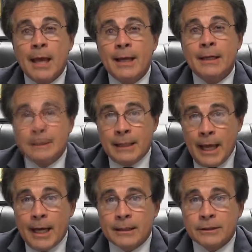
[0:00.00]
And
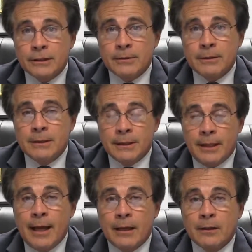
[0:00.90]
attached to
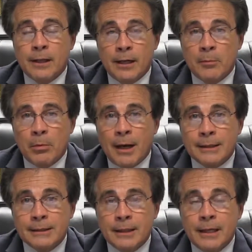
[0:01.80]
the healthcare
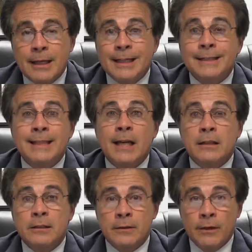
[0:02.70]
proxy is a
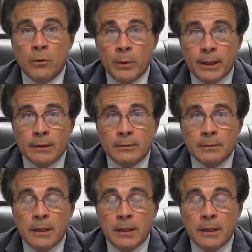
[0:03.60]
living will.